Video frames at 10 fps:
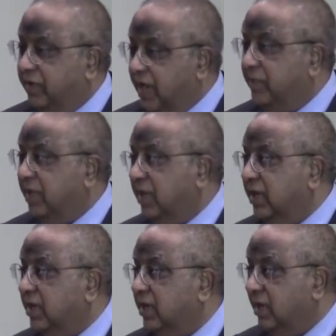
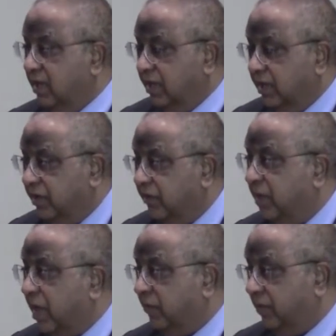happening in this
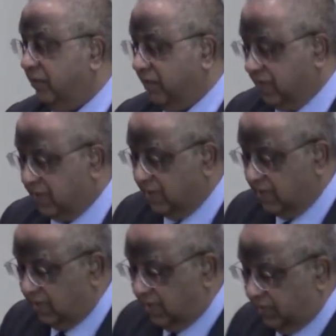part of the world.
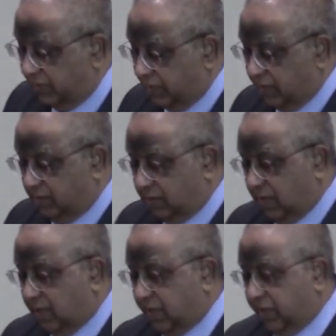So
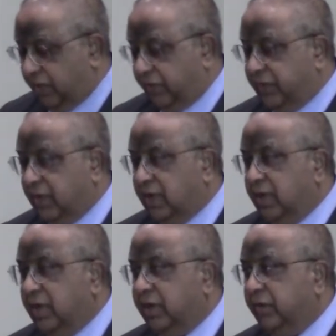it is
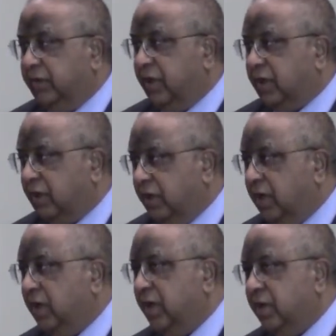
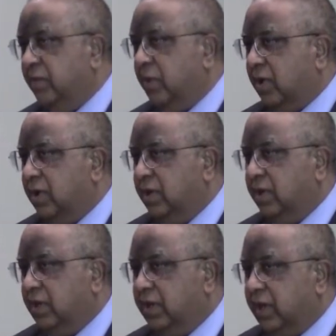clearly important
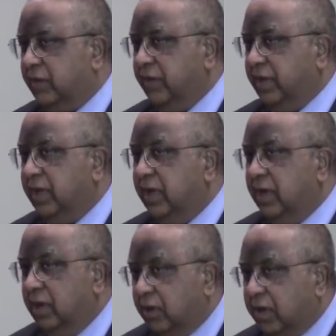that we
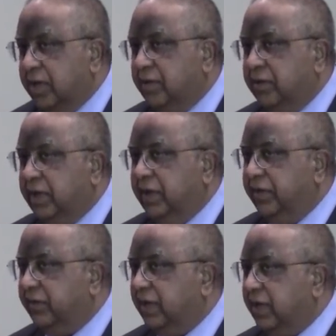look into
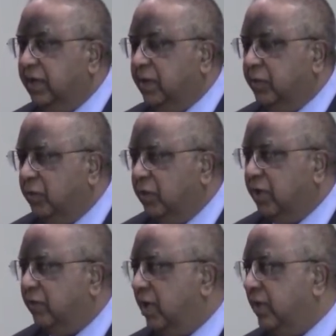these, and the
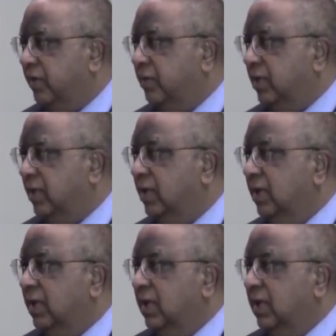poor are vulnerable,